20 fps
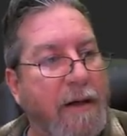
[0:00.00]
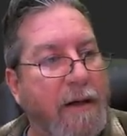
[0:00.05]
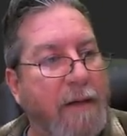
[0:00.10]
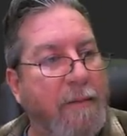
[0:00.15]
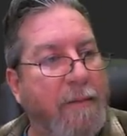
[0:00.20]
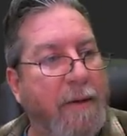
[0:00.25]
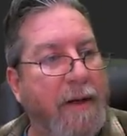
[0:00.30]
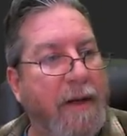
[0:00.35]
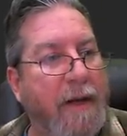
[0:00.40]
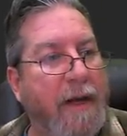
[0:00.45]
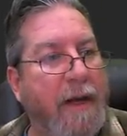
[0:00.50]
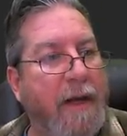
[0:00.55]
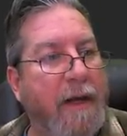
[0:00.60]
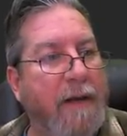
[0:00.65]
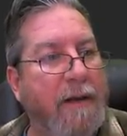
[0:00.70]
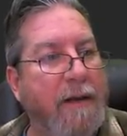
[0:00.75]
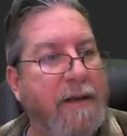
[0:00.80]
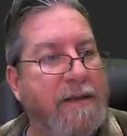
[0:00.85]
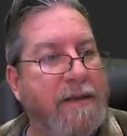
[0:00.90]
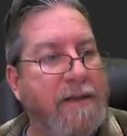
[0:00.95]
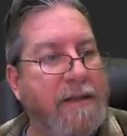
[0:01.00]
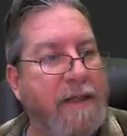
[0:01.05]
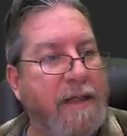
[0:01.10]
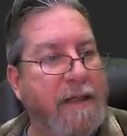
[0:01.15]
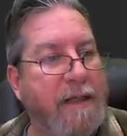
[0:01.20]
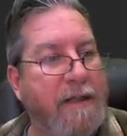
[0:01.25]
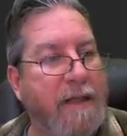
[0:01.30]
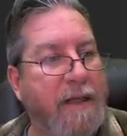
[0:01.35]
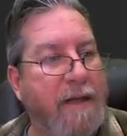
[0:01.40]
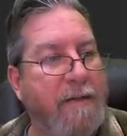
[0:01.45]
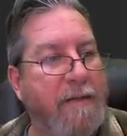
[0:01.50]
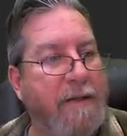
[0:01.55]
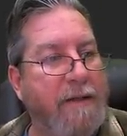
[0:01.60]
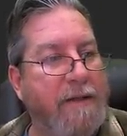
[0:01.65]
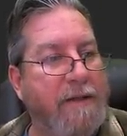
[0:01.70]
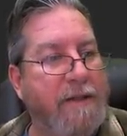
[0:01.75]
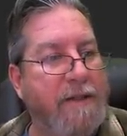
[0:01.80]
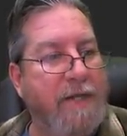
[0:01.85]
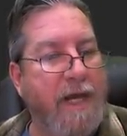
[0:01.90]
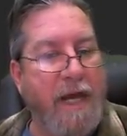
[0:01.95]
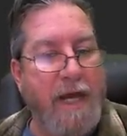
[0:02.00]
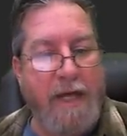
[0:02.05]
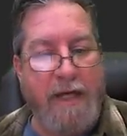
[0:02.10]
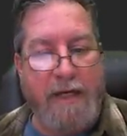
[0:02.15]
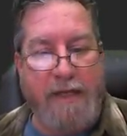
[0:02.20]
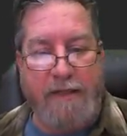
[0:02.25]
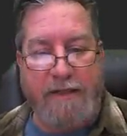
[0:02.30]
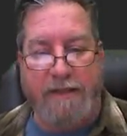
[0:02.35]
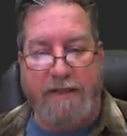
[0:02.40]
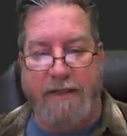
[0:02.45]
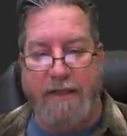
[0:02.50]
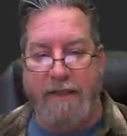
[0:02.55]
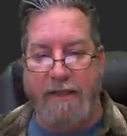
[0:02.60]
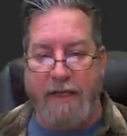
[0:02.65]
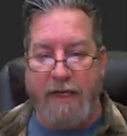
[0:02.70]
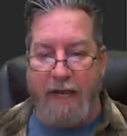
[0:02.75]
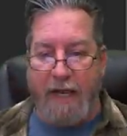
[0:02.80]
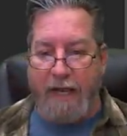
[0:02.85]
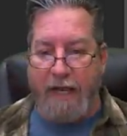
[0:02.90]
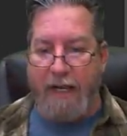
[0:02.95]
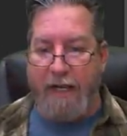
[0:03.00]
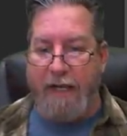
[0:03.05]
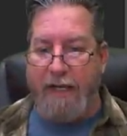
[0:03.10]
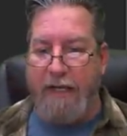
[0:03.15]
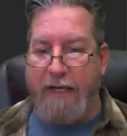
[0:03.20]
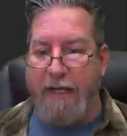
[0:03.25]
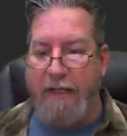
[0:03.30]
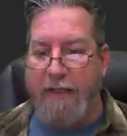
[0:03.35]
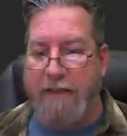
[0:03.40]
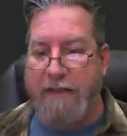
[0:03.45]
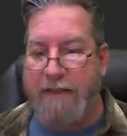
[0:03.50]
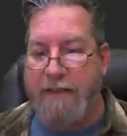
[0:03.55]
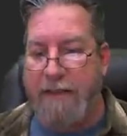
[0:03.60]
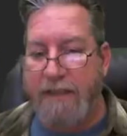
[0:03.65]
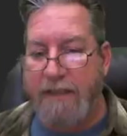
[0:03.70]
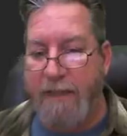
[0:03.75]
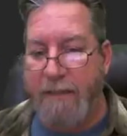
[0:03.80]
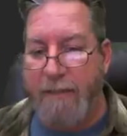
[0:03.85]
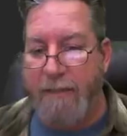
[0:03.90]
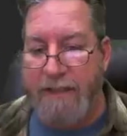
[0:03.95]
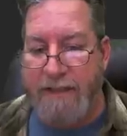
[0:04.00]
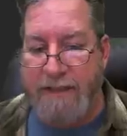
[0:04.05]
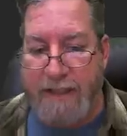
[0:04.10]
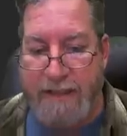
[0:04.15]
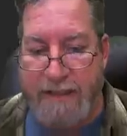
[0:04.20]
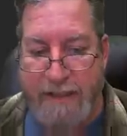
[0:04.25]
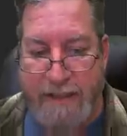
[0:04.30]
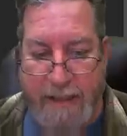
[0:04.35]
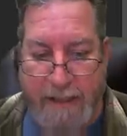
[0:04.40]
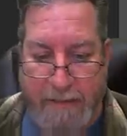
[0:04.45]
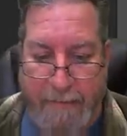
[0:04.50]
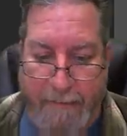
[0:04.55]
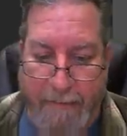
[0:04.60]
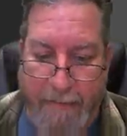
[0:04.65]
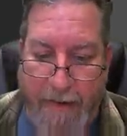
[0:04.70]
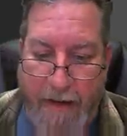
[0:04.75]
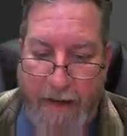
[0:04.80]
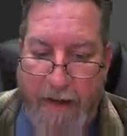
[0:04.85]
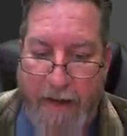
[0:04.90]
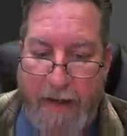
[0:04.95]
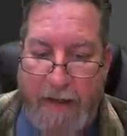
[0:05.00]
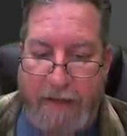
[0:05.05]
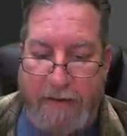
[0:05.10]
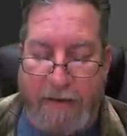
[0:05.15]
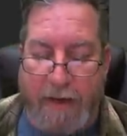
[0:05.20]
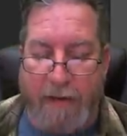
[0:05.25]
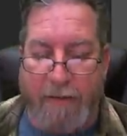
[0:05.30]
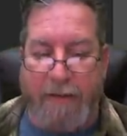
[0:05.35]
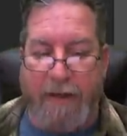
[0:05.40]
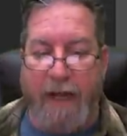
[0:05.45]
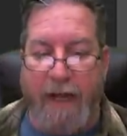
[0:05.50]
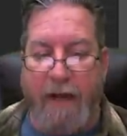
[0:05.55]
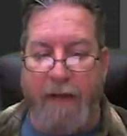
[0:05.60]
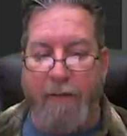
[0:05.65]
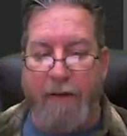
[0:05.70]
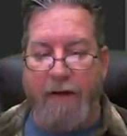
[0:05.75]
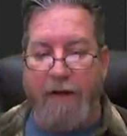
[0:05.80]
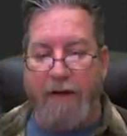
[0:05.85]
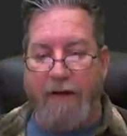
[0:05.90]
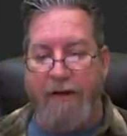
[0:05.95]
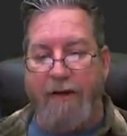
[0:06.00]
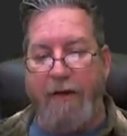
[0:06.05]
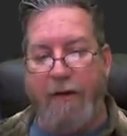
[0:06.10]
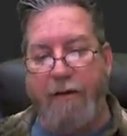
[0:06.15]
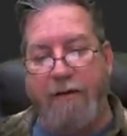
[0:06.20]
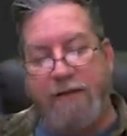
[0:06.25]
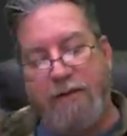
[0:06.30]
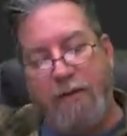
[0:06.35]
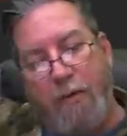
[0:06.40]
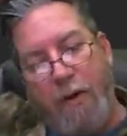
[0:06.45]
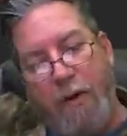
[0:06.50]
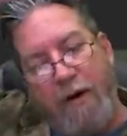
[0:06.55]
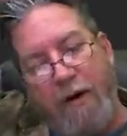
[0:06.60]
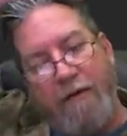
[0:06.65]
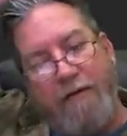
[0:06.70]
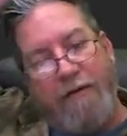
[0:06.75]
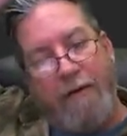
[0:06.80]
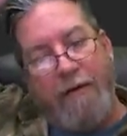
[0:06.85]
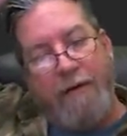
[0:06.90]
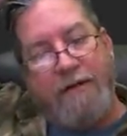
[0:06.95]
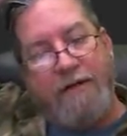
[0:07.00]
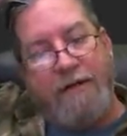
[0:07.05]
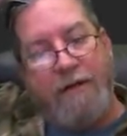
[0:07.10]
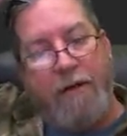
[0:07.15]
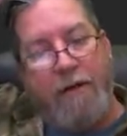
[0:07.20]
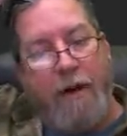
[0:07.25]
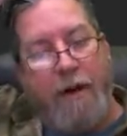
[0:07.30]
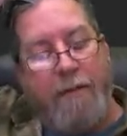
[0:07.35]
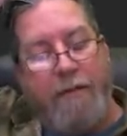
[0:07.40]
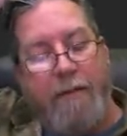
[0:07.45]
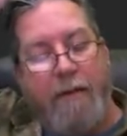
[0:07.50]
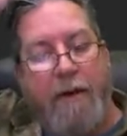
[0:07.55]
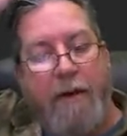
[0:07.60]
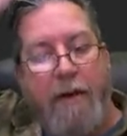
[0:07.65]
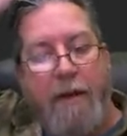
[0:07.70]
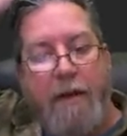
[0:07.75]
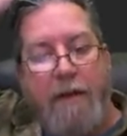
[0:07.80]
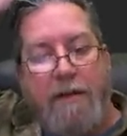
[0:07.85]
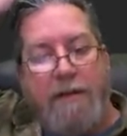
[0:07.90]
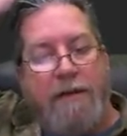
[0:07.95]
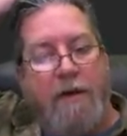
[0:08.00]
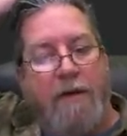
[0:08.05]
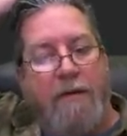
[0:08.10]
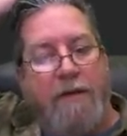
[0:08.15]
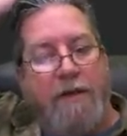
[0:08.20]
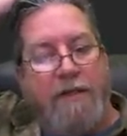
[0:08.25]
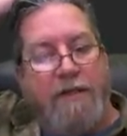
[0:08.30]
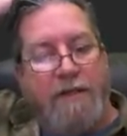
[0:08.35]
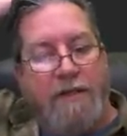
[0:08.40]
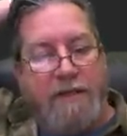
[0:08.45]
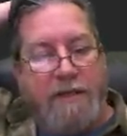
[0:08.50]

But uh, let's see, the image size today is 16 by 16. So I, yeah, I wanted to do it square for Instagram. So this is